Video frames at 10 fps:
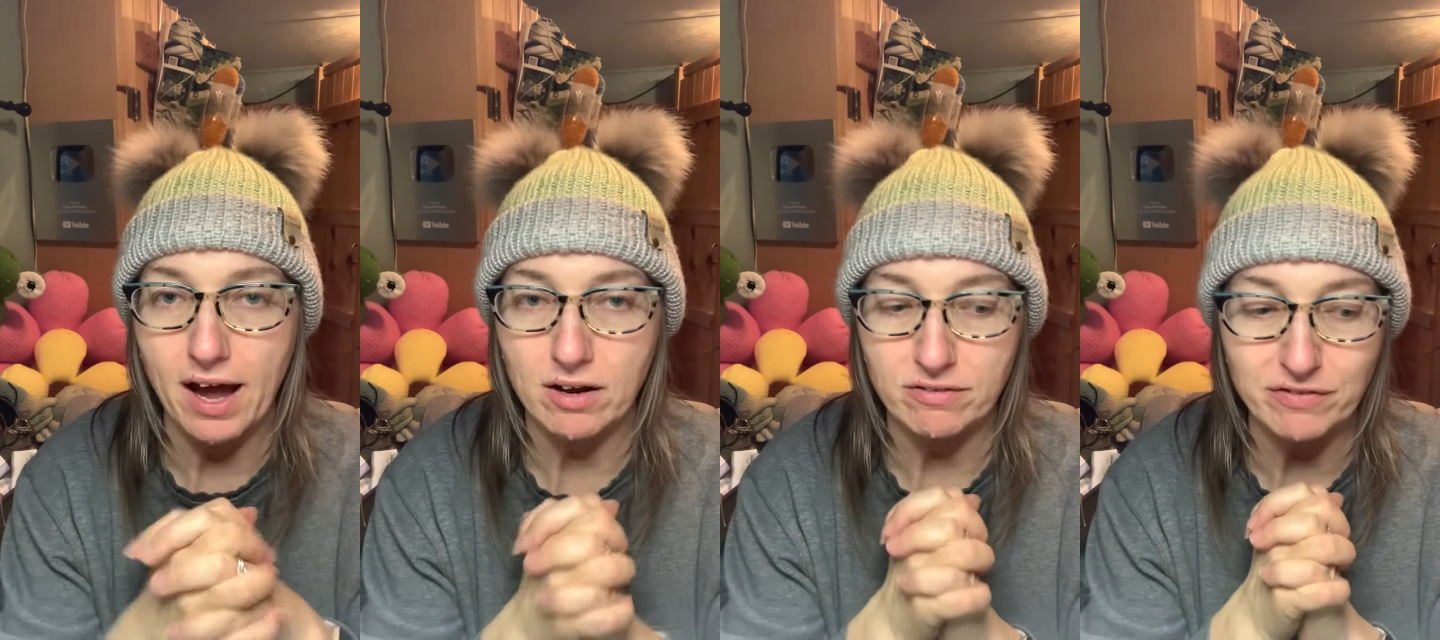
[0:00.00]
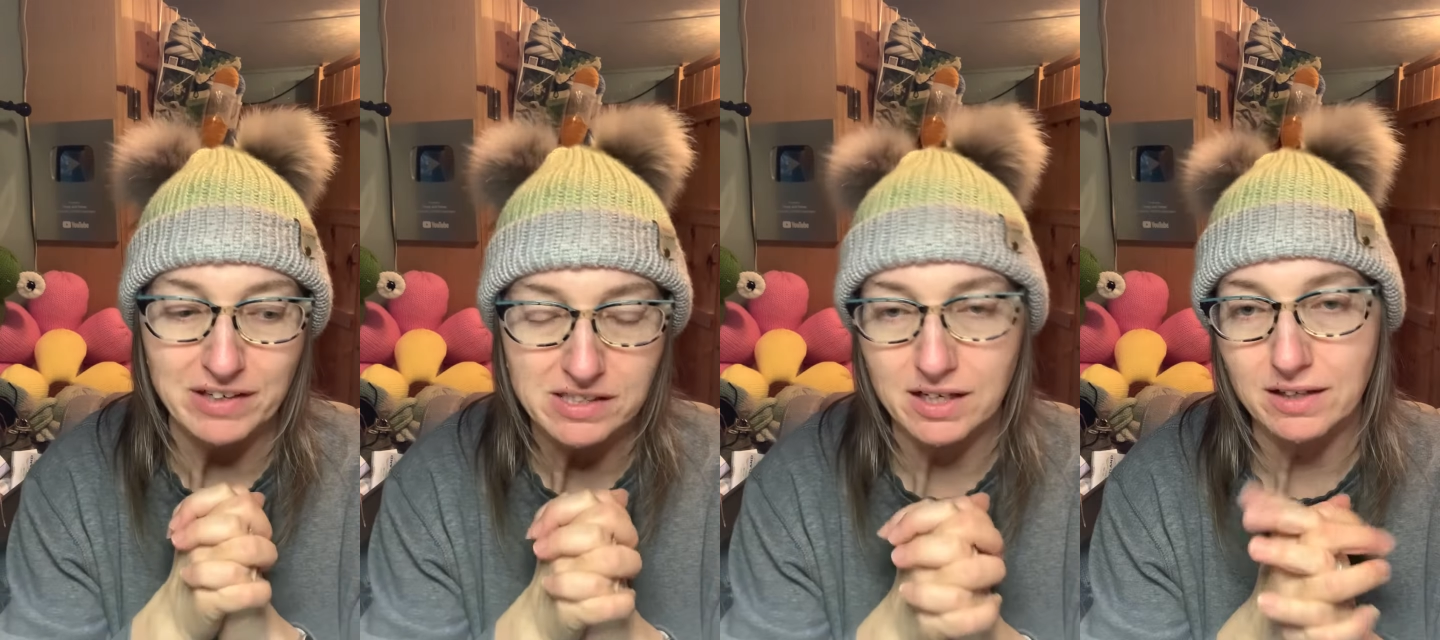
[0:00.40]
how to
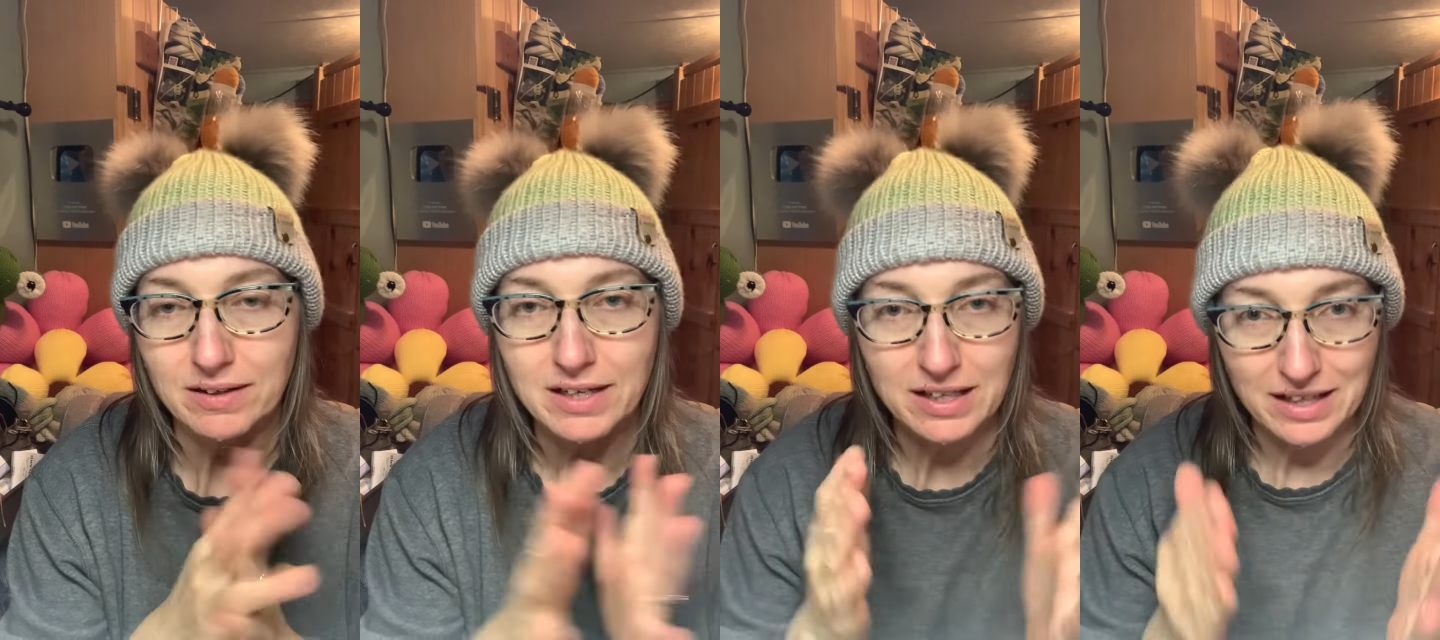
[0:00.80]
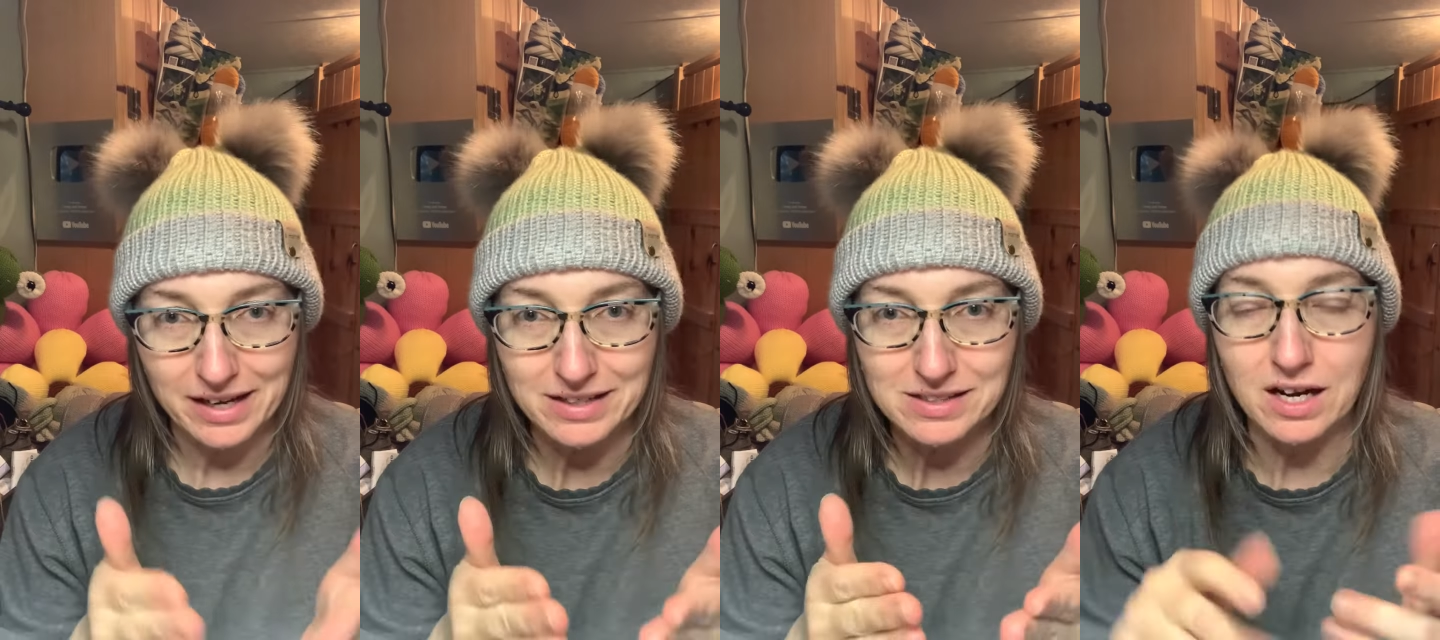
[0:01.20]
fix it
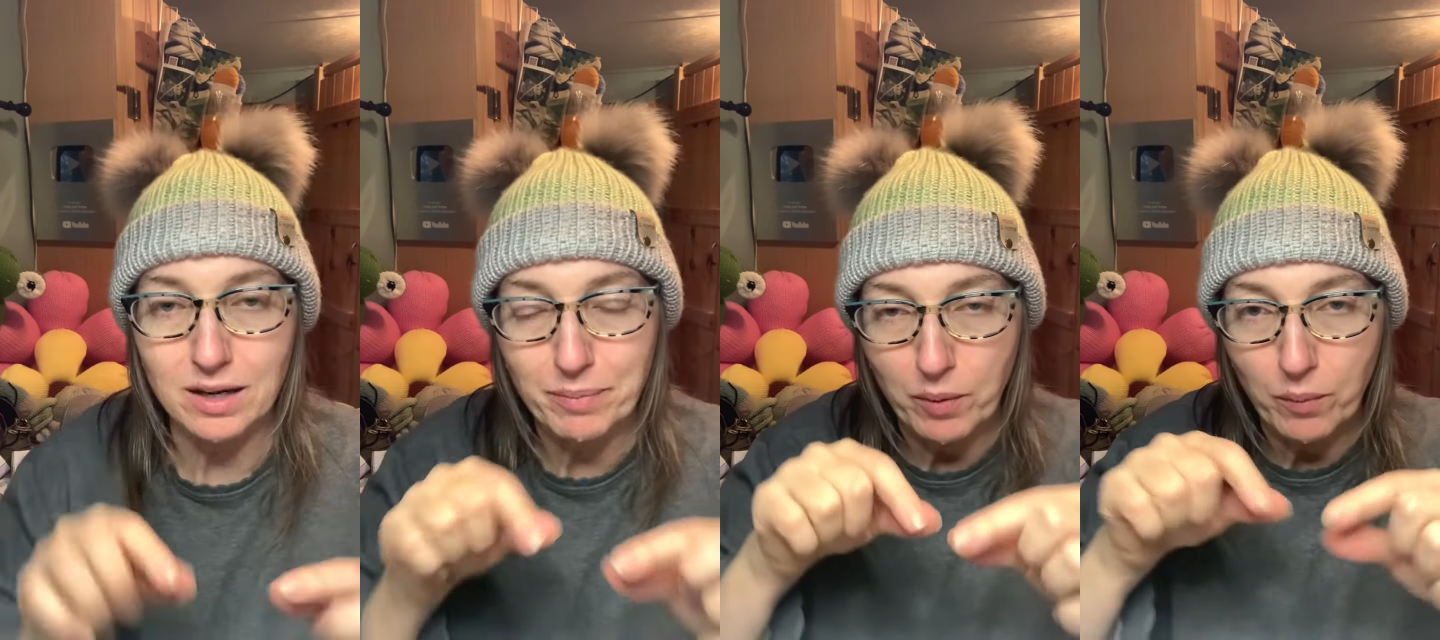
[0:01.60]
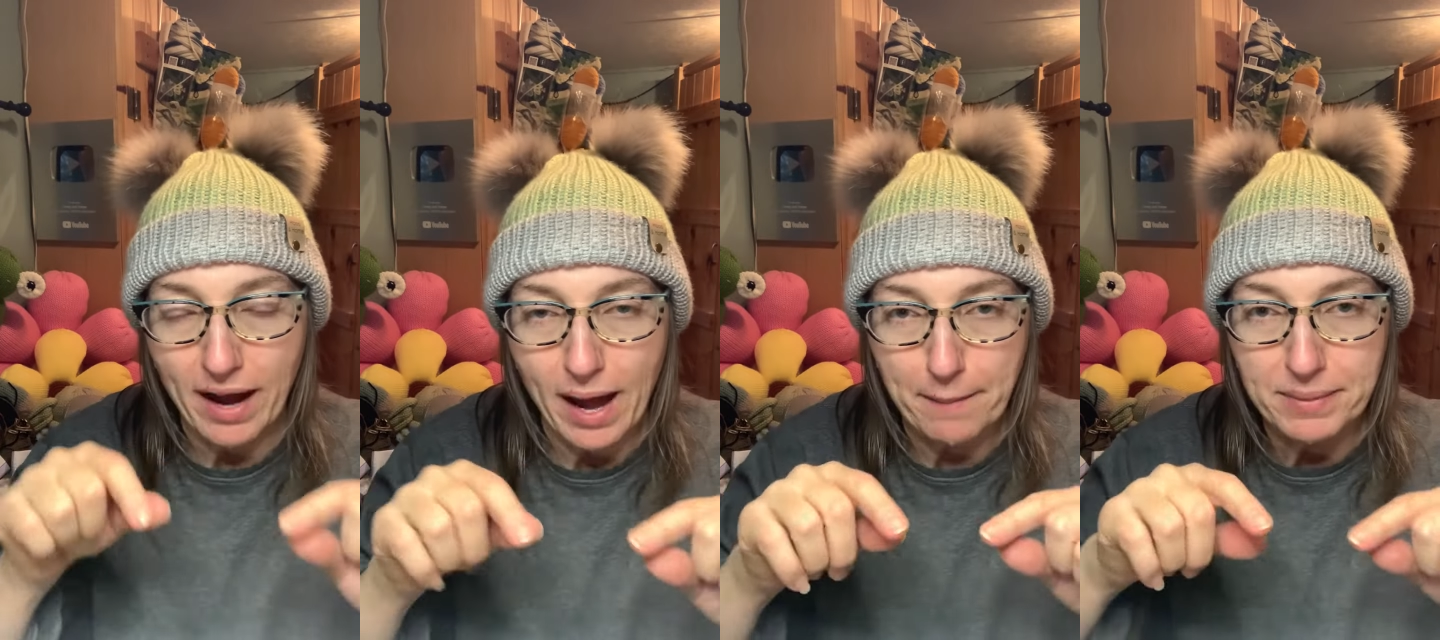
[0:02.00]
like a tuck. But what
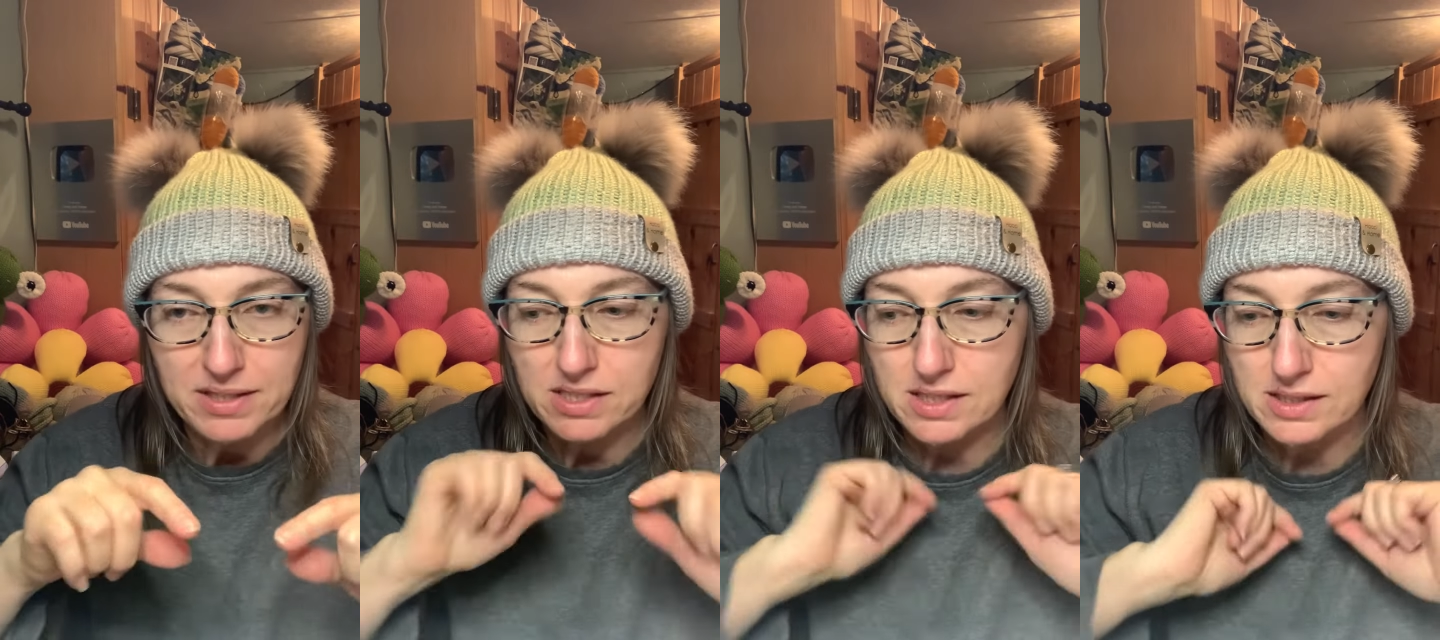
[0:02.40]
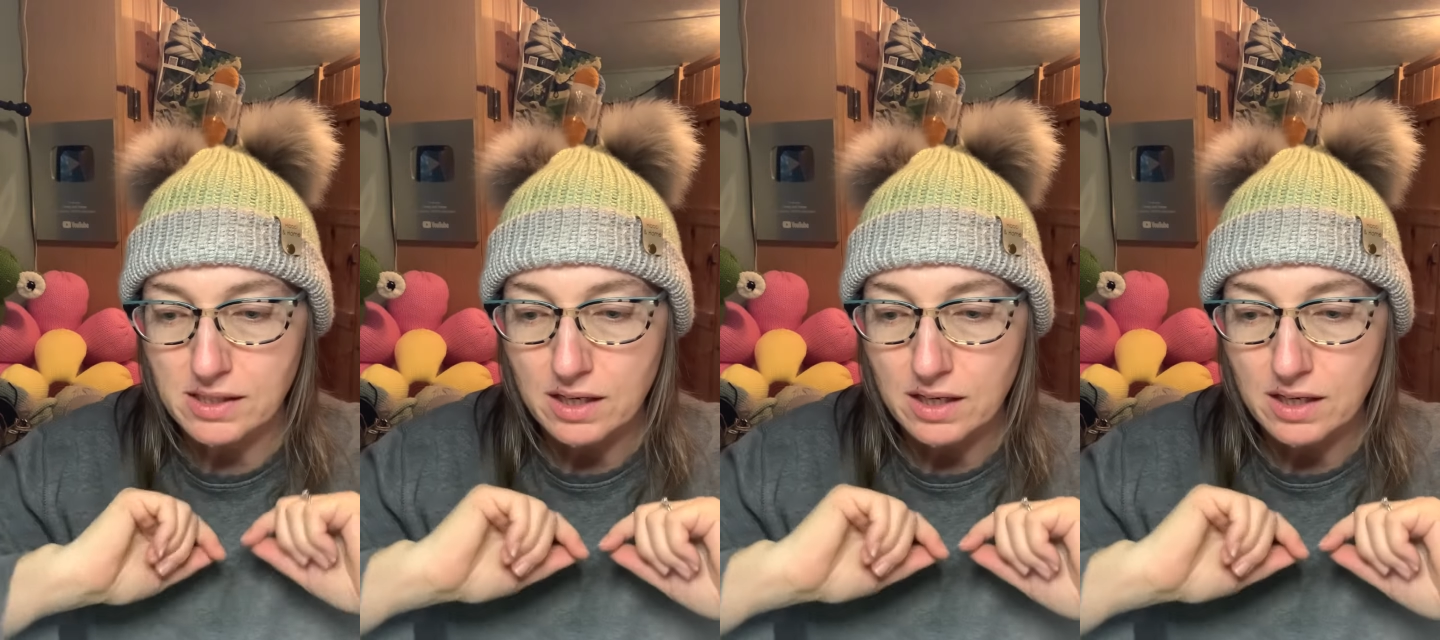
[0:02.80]
happens is